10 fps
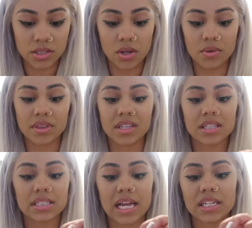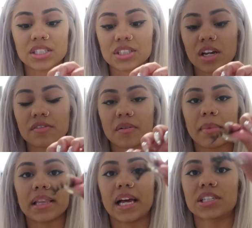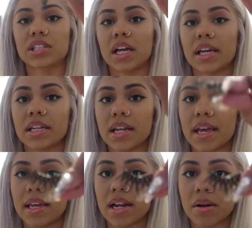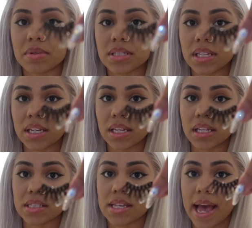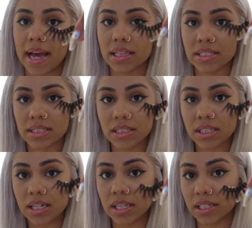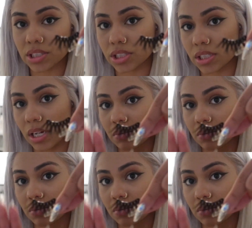So these lashes are from my lash line, and I was thinking to add these to the collection.